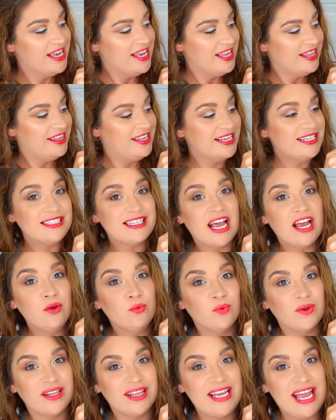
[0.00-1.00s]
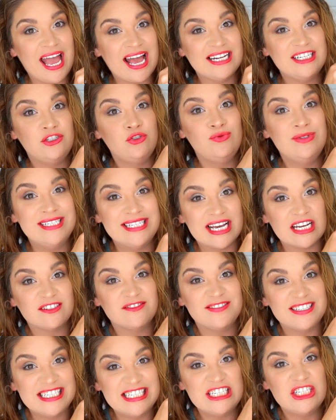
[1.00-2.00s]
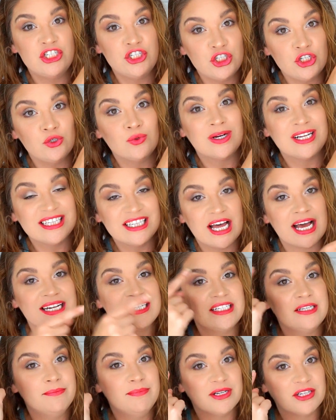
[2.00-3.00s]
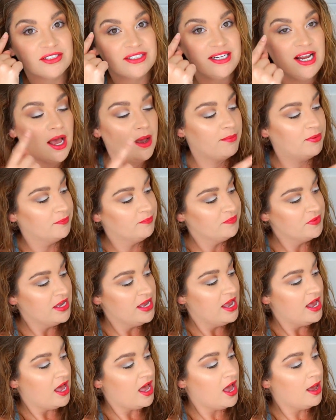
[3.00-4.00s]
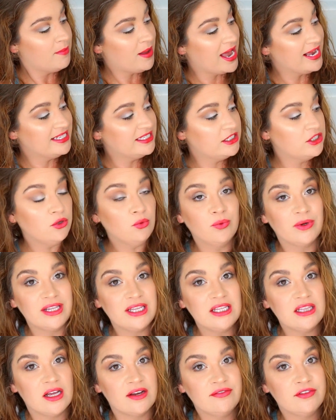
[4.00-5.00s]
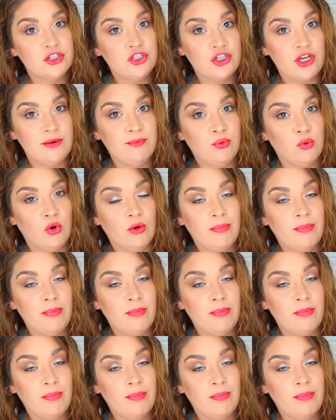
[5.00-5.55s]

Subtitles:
This I really had to delve into a lot to build it up. I still really love the shade Pool